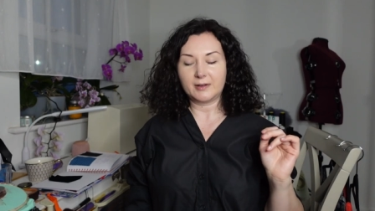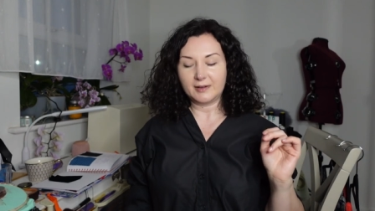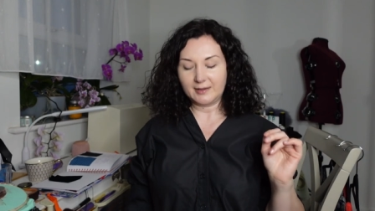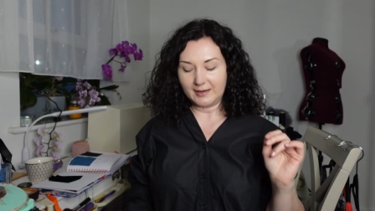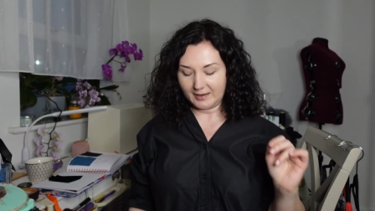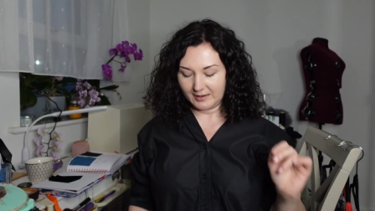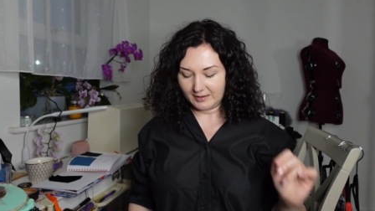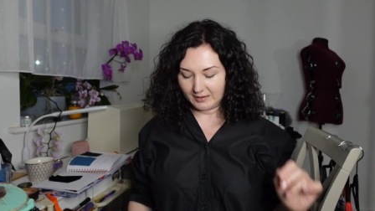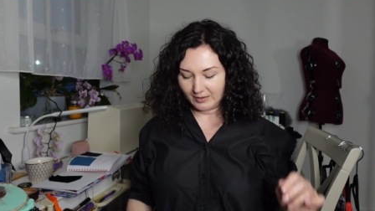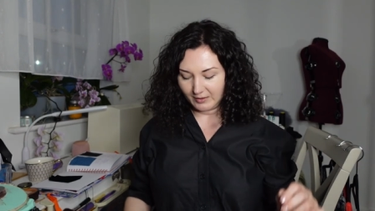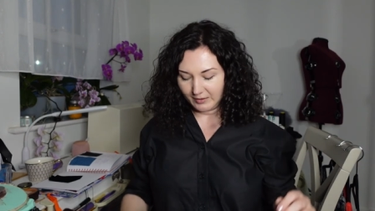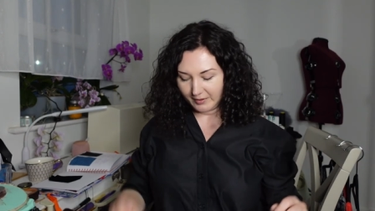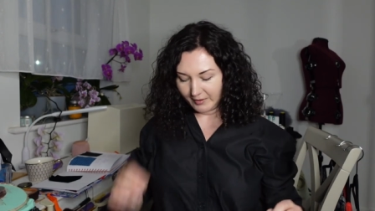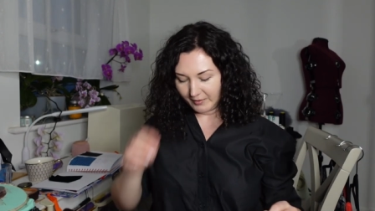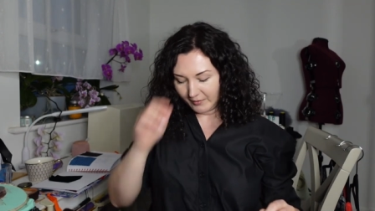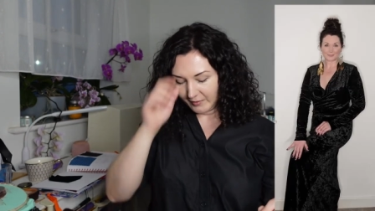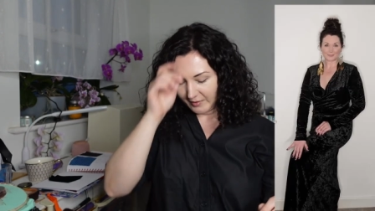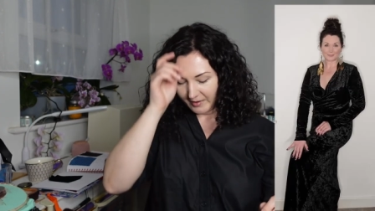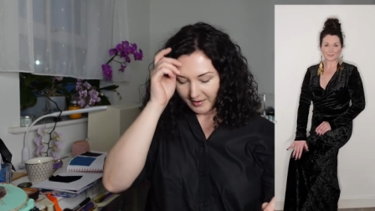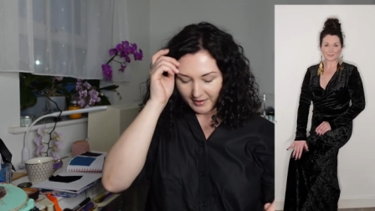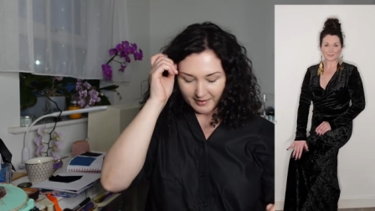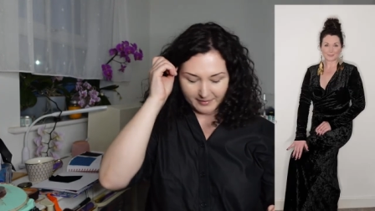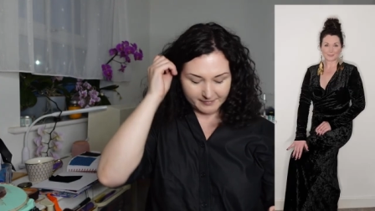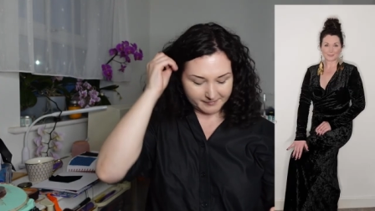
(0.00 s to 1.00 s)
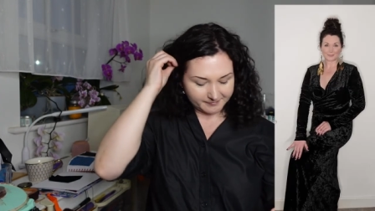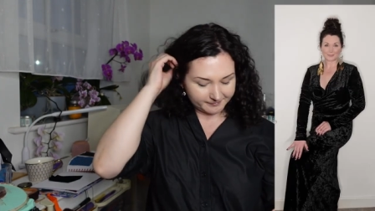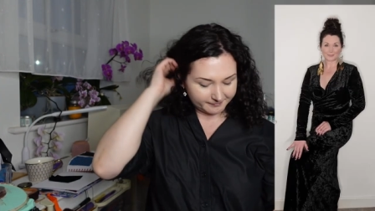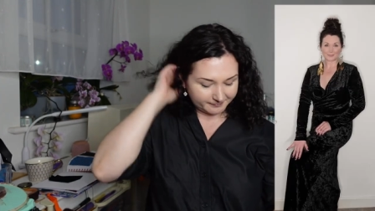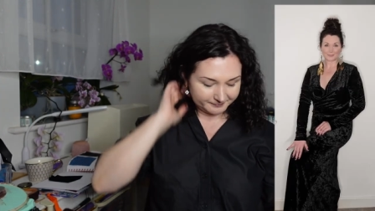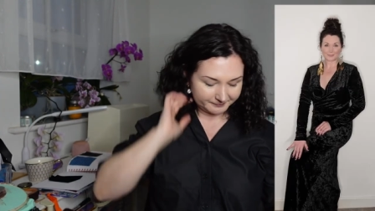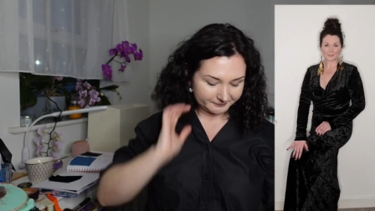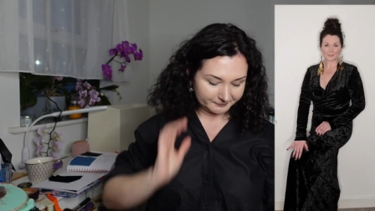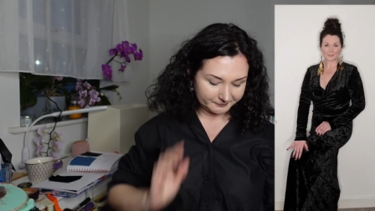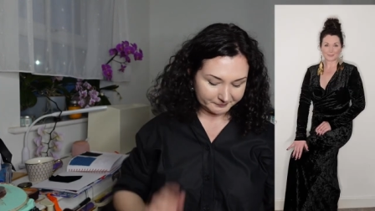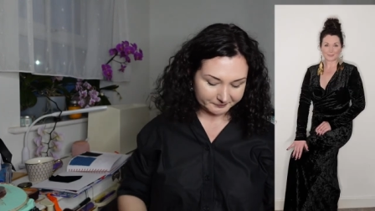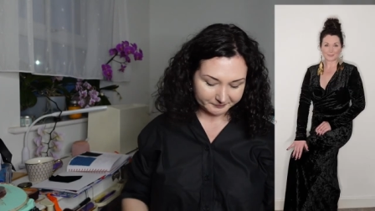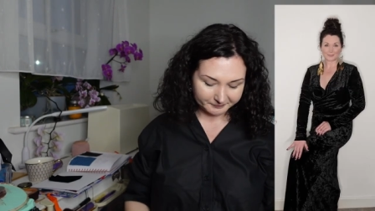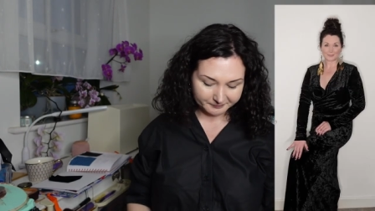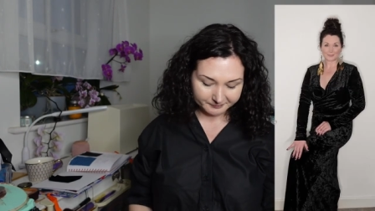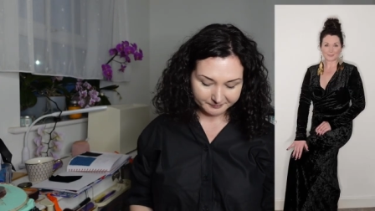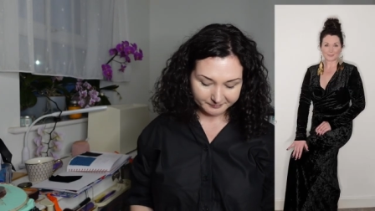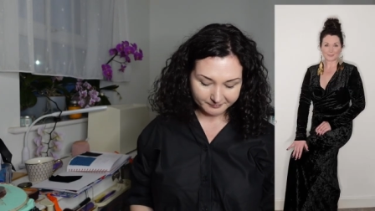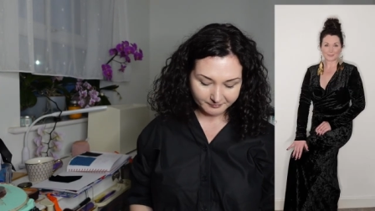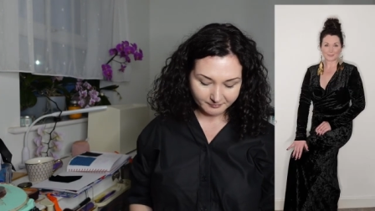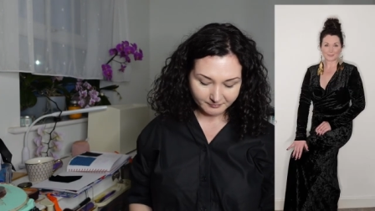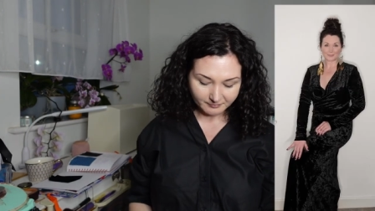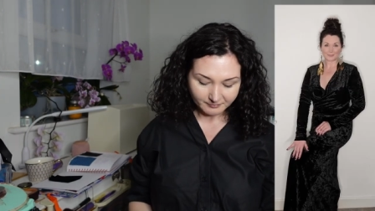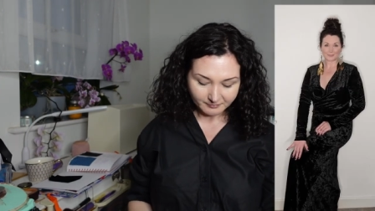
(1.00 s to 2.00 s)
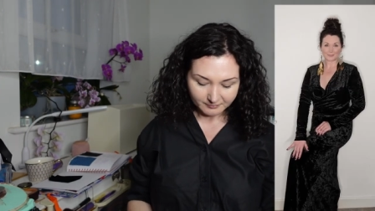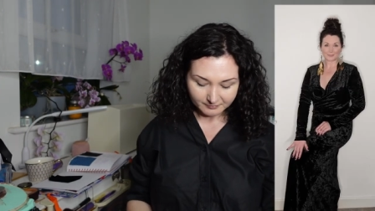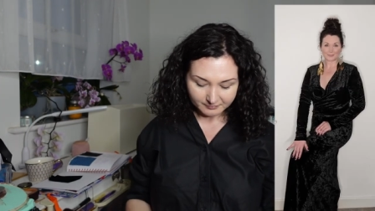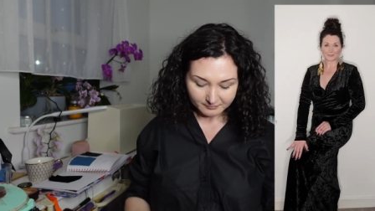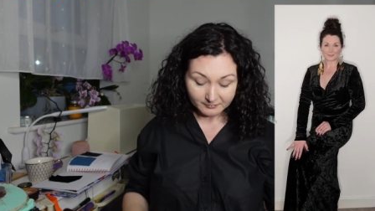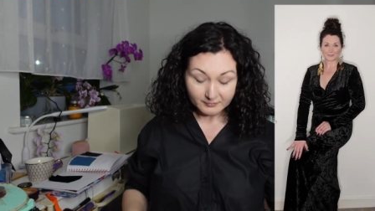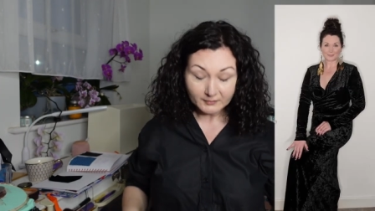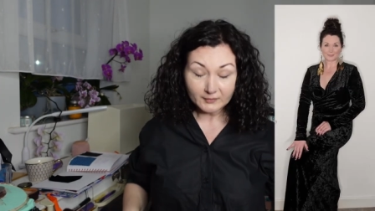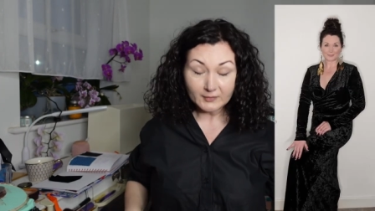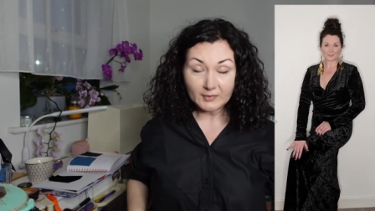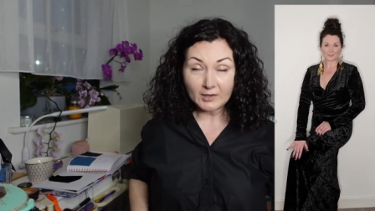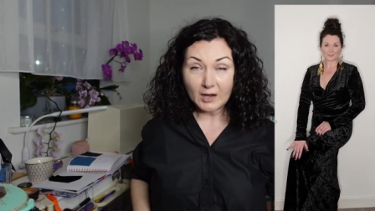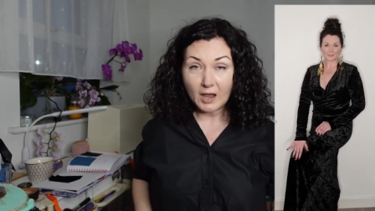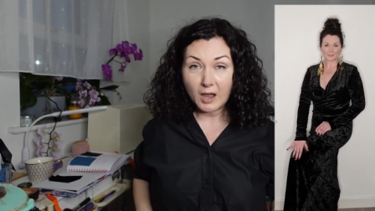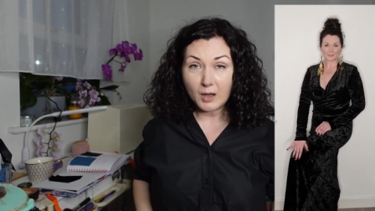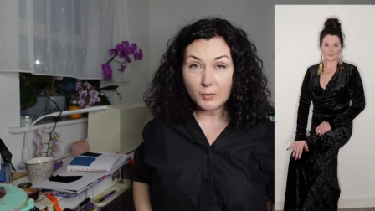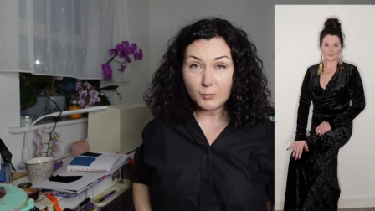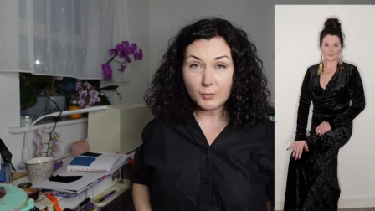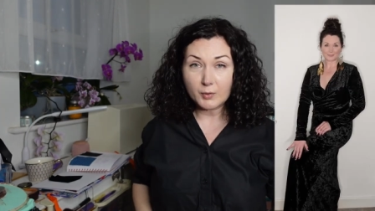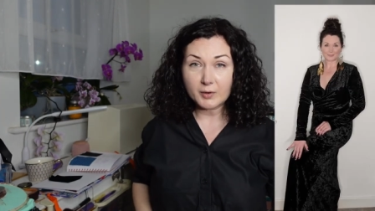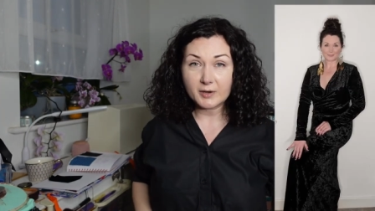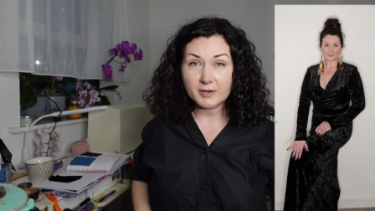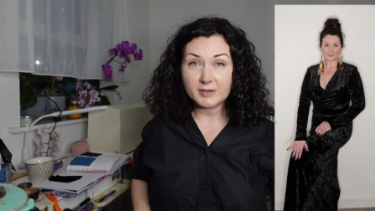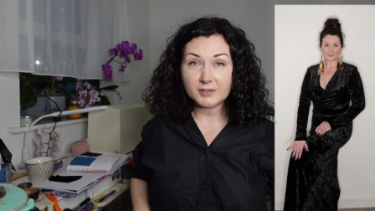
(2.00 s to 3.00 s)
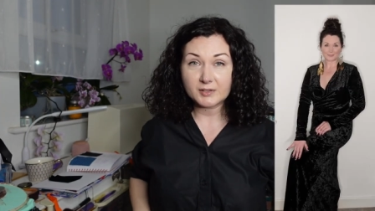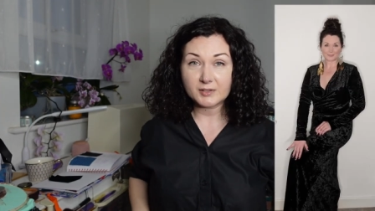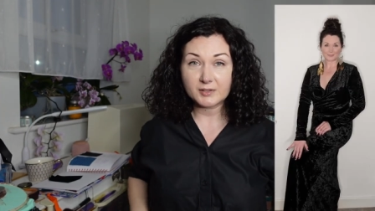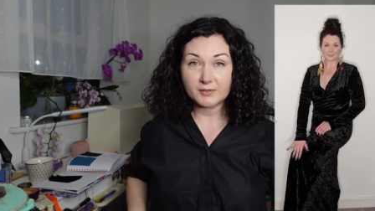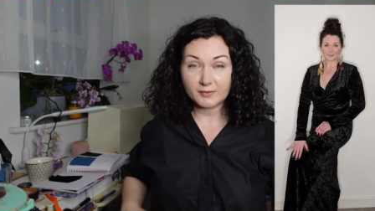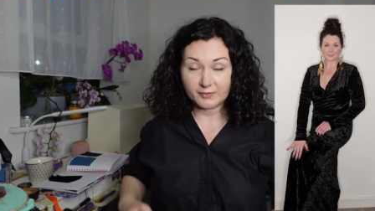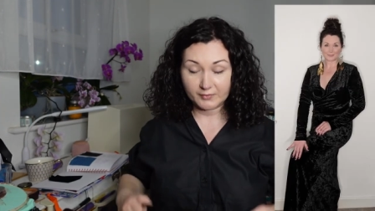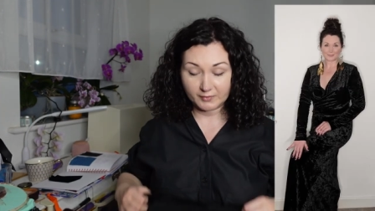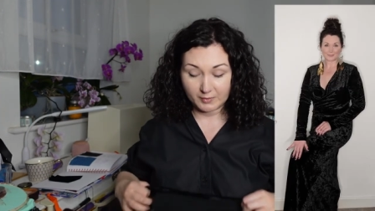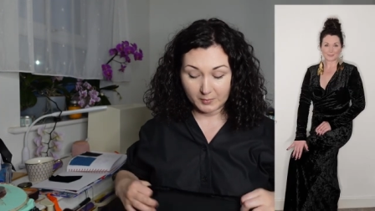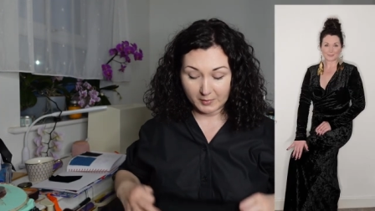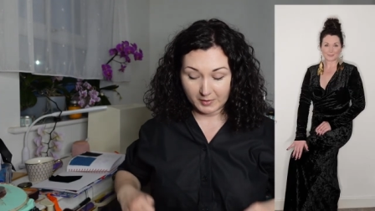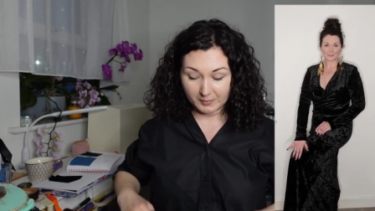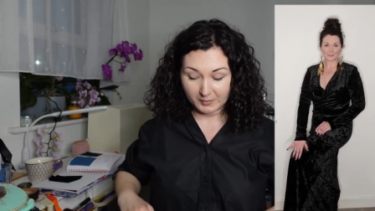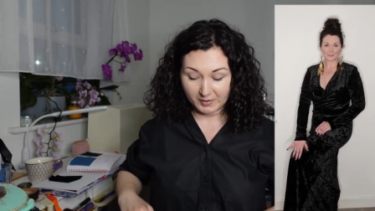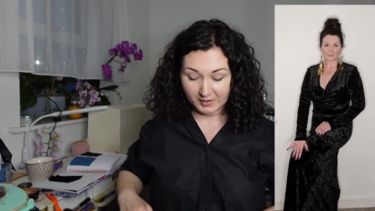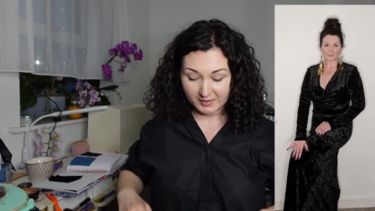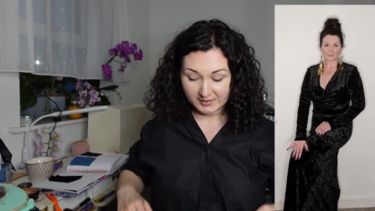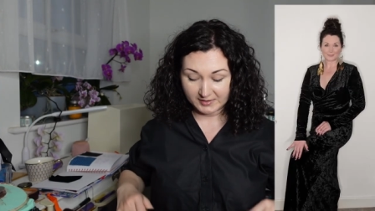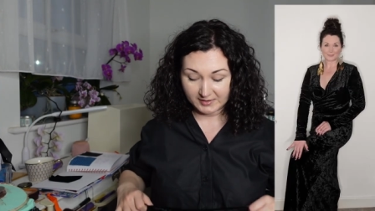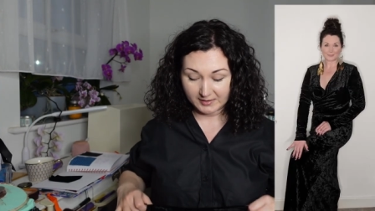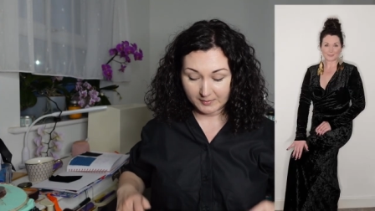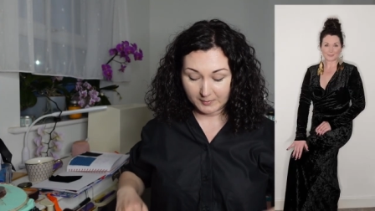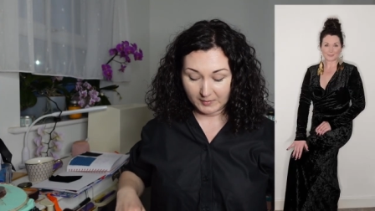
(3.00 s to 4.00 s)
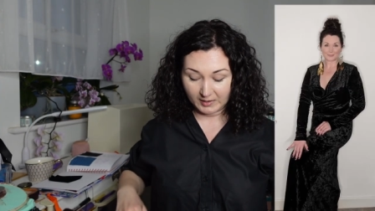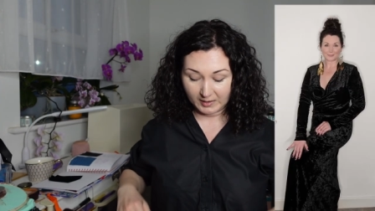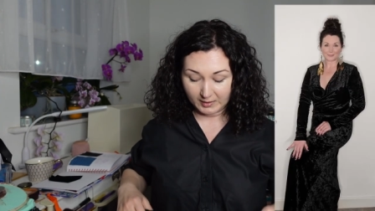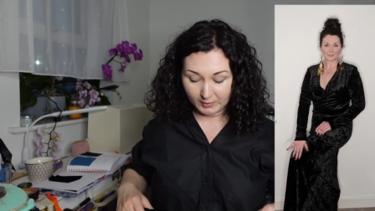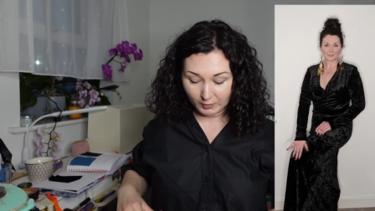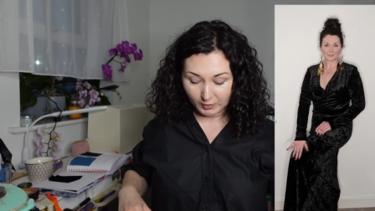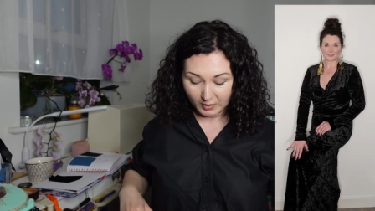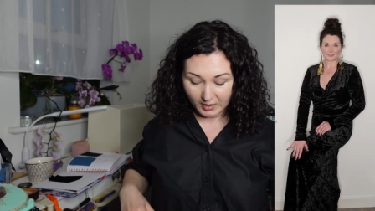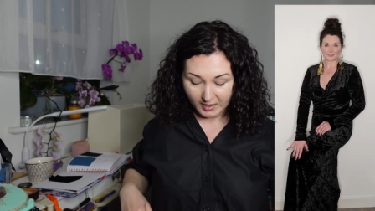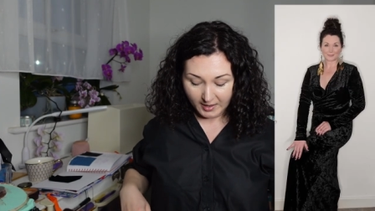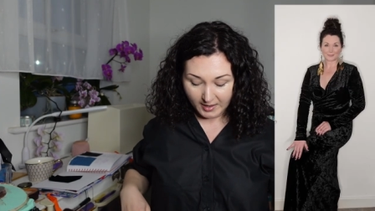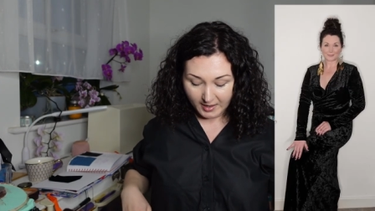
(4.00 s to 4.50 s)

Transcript: in it, you know. Um, I wore it for my birthday meal